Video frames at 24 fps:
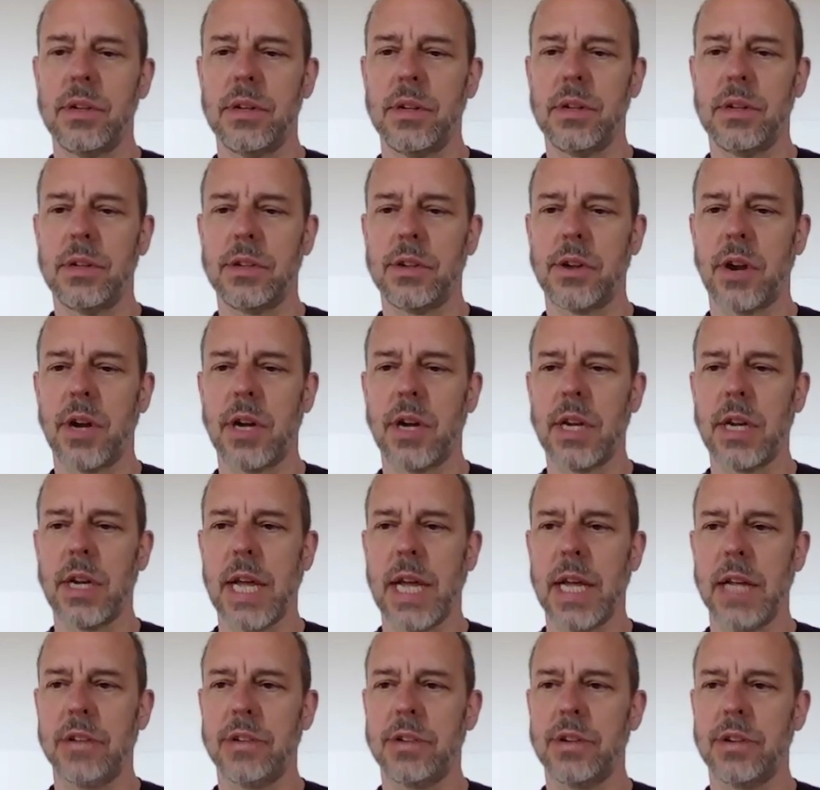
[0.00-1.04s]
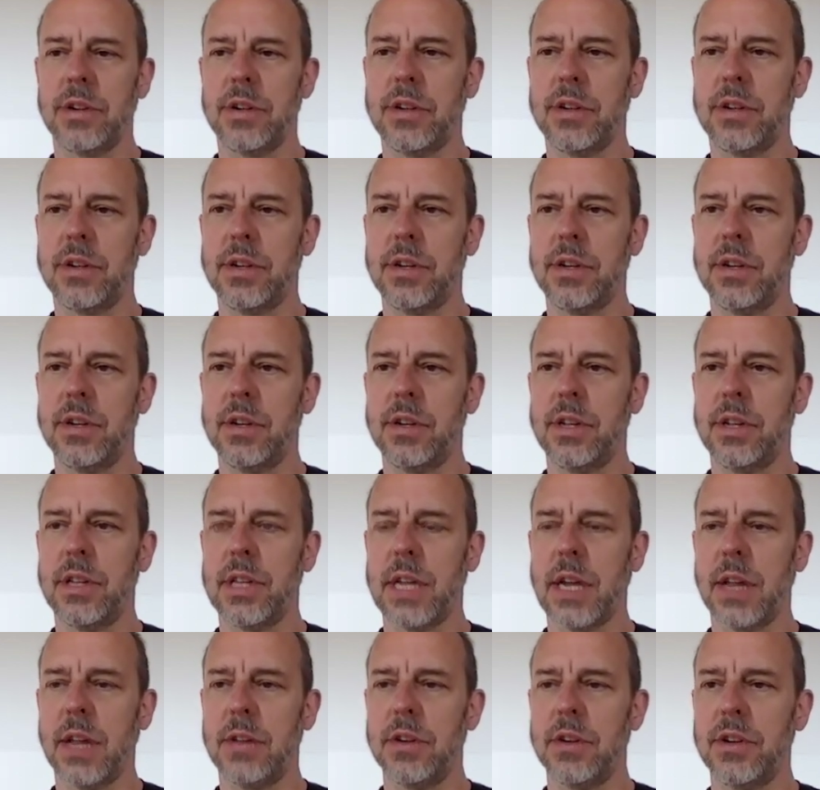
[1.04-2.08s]
starting to answer to the
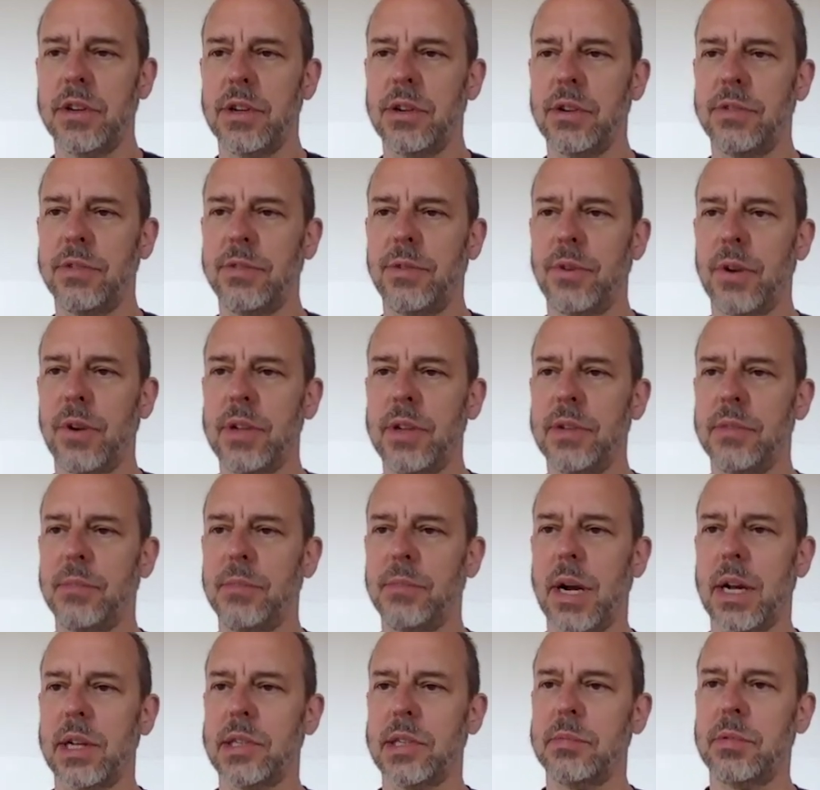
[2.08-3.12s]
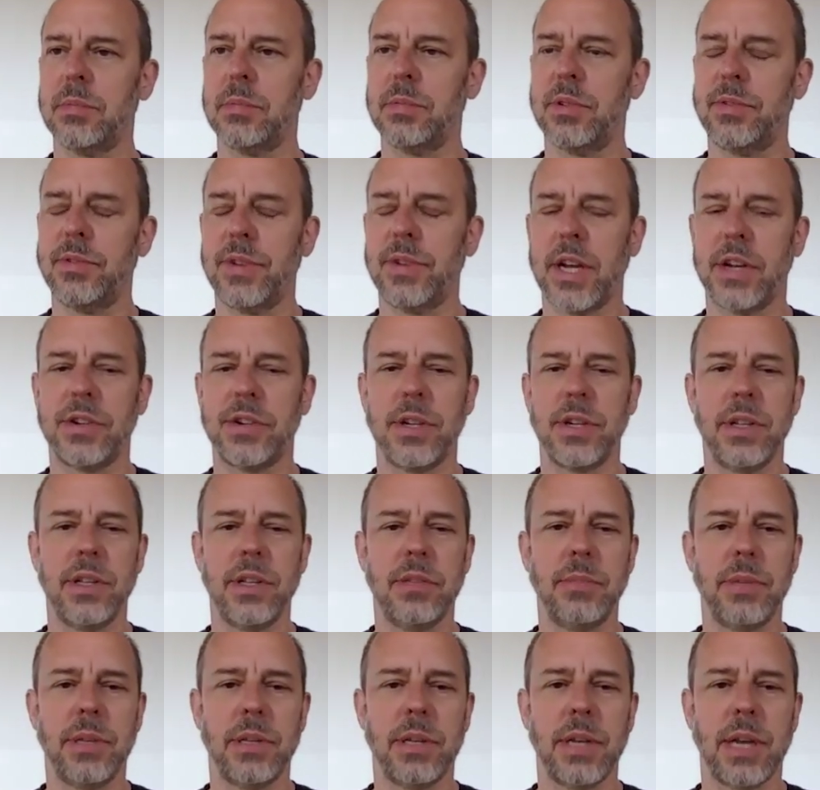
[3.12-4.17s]
other two of Freud's impossible professions
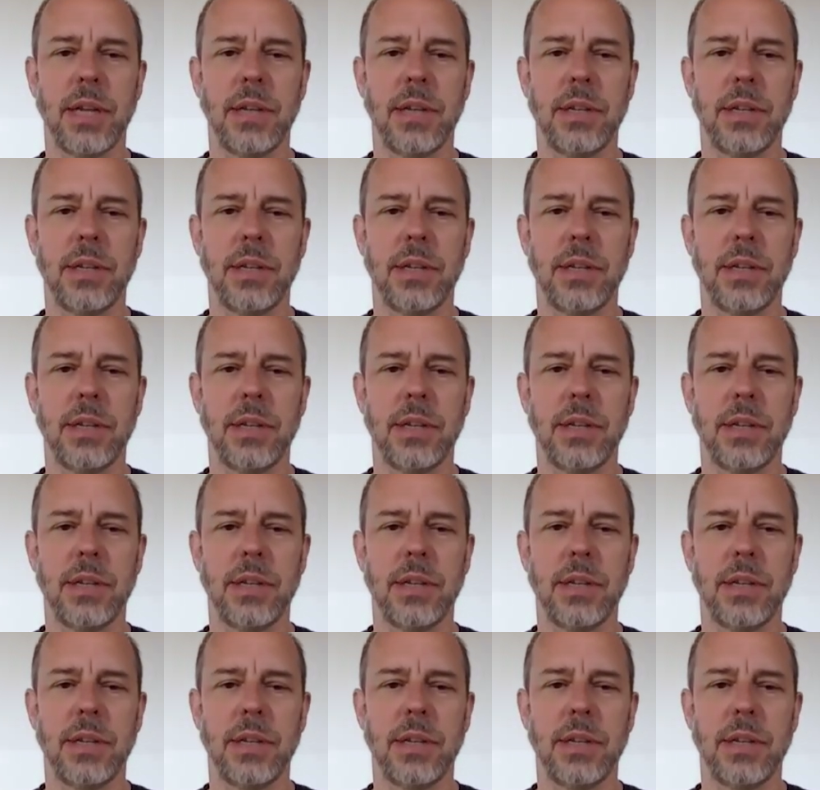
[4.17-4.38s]
besides